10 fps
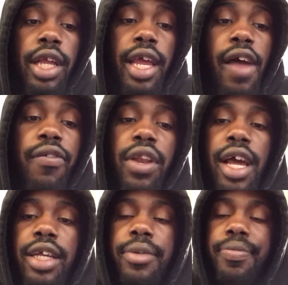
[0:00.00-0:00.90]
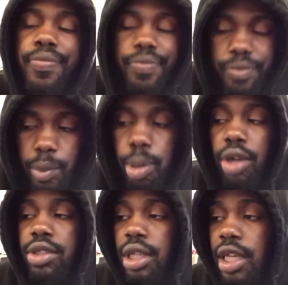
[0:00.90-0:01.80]
And I feel like,
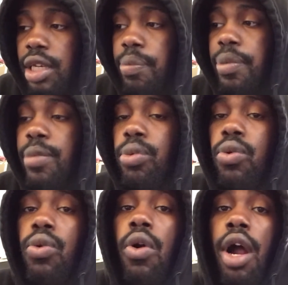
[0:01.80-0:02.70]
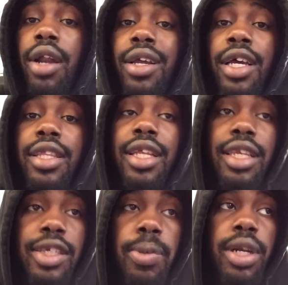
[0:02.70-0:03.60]
personally, the people who are the
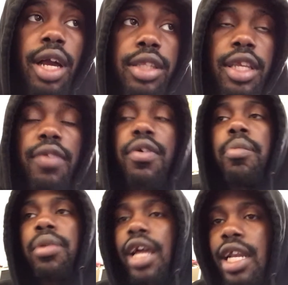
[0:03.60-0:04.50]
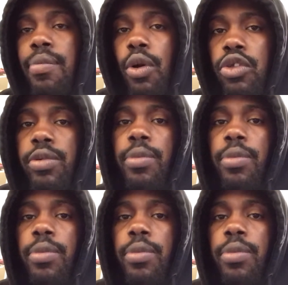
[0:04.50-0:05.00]
least productive complain the most.